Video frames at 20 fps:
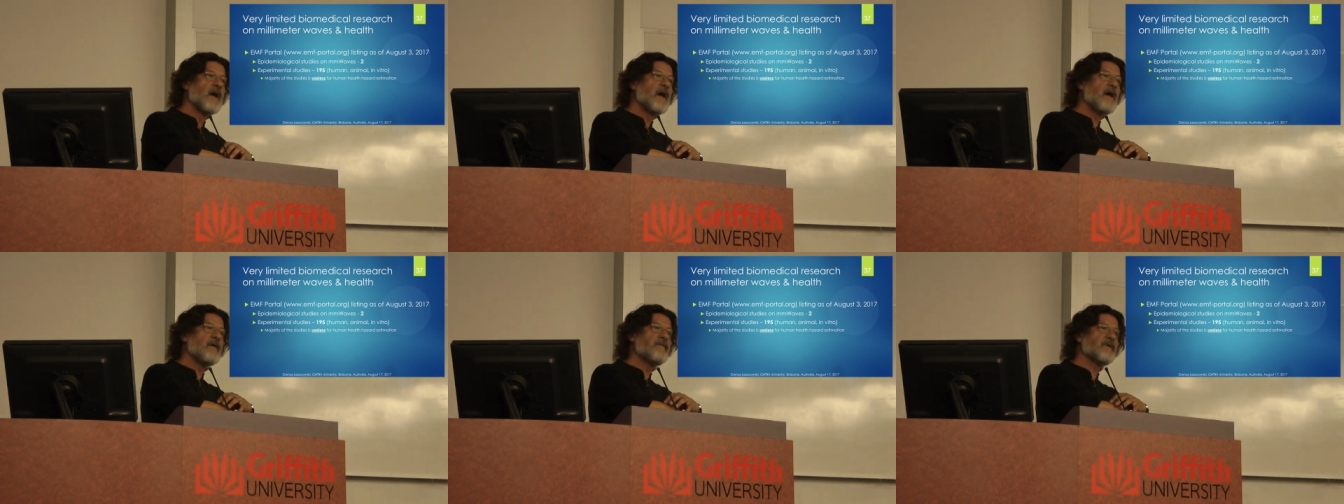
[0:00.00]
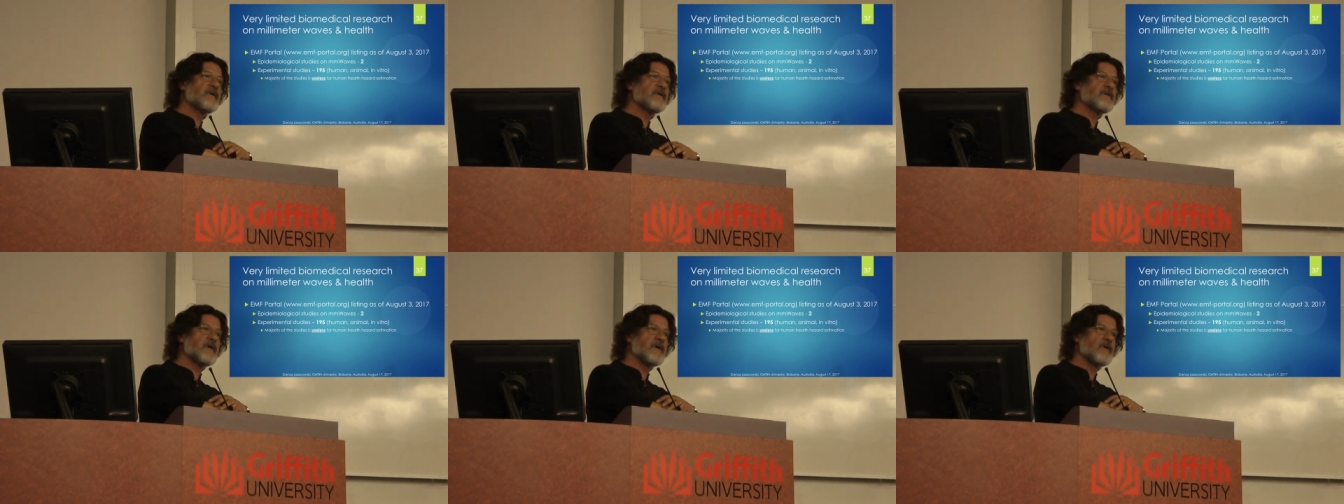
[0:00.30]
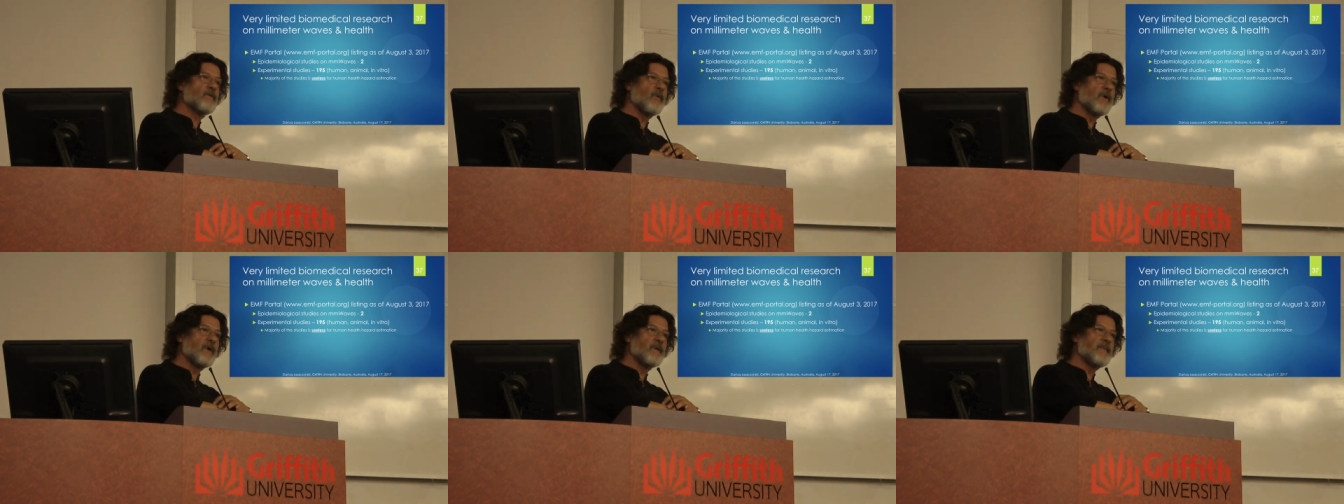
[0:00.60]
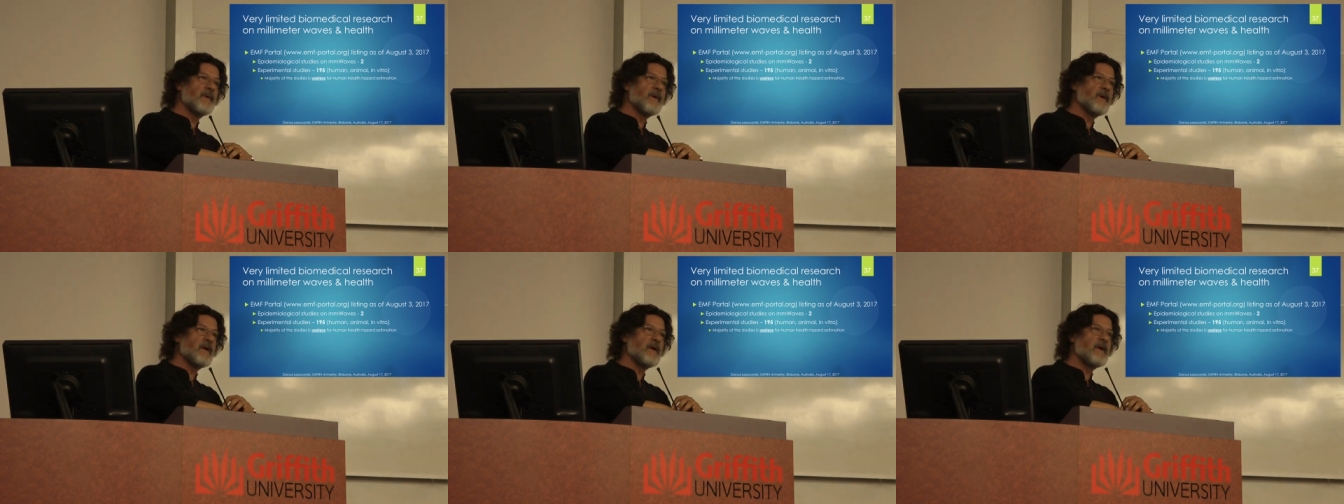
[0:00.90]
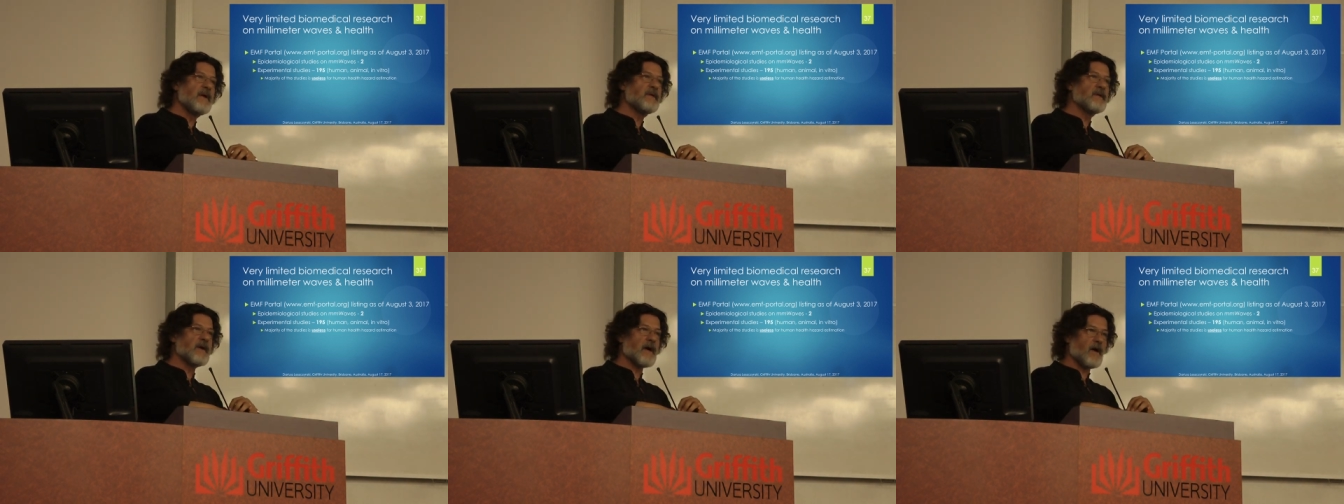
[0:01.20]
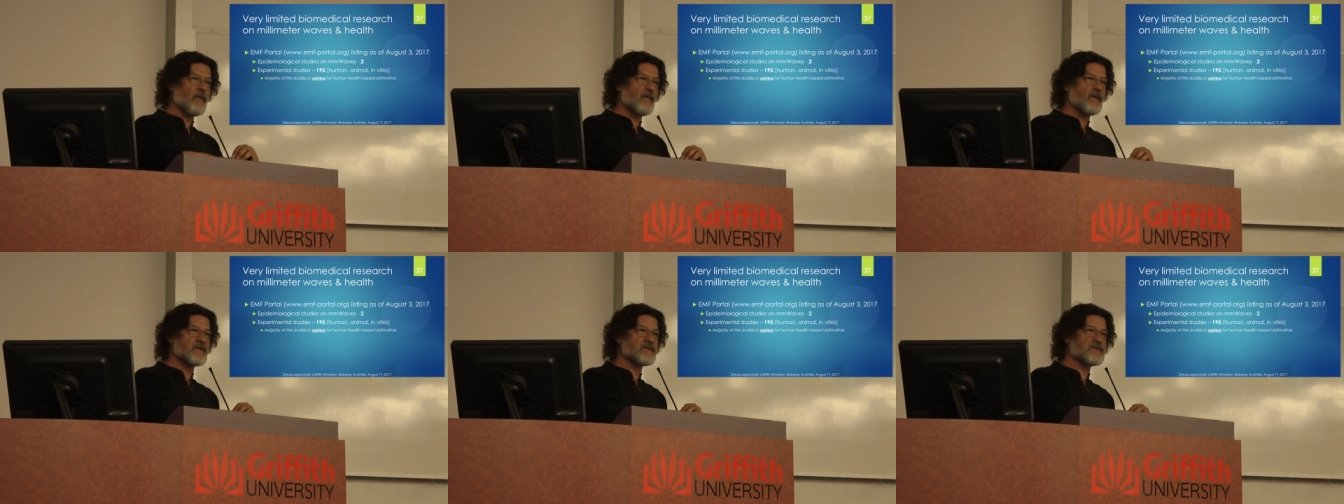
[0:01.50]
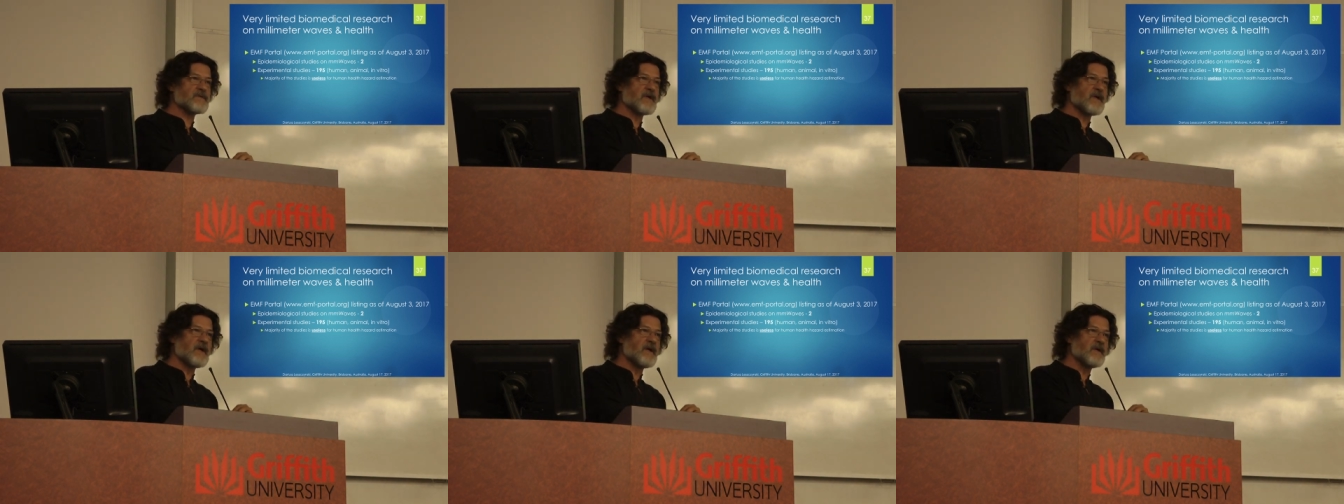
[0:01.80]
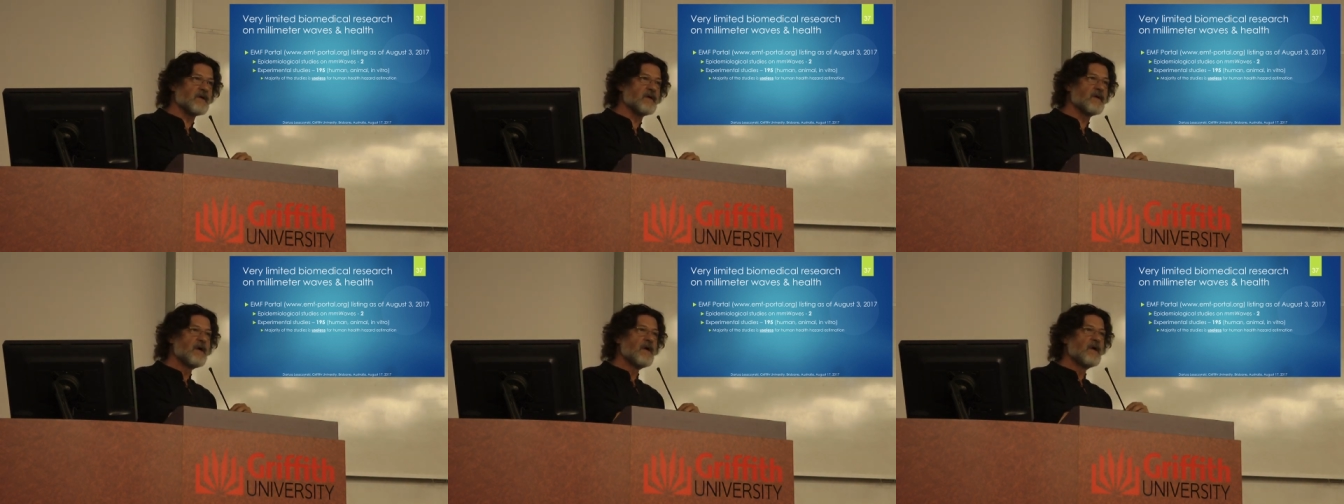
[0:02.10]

Everything will be in our skin.